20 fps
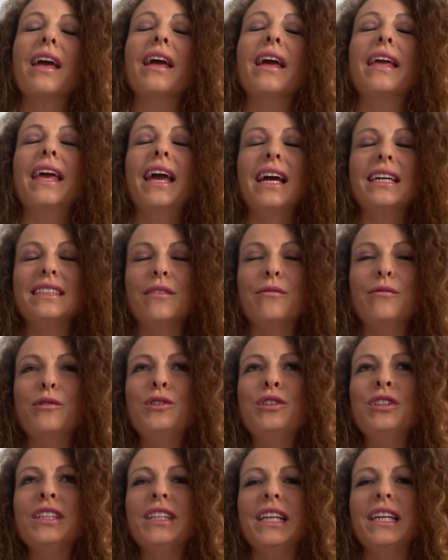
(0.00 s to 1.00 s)
Yes,
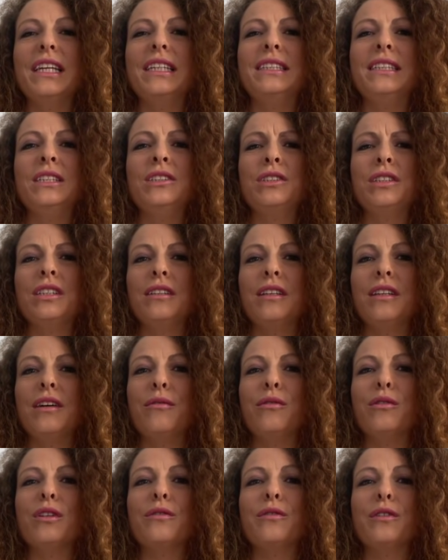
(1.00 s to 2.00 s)
unfortunately, he's injured
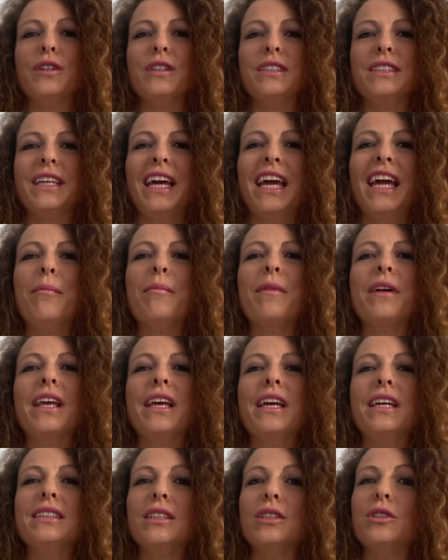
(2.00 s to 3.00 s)
uh, for the first game, but
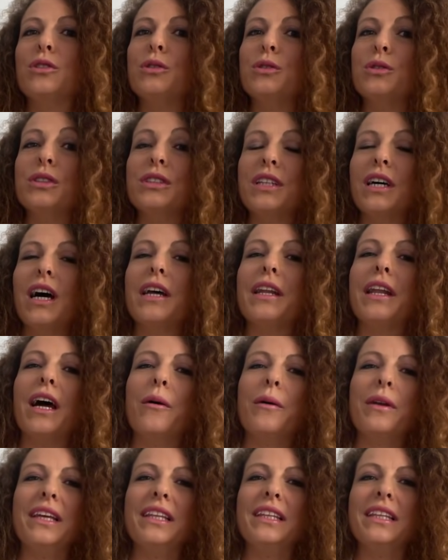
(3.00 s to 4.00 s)
he is a true star
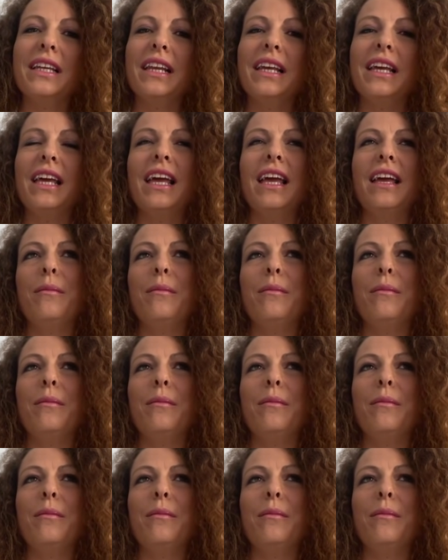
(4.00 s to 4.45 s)
now in Italy.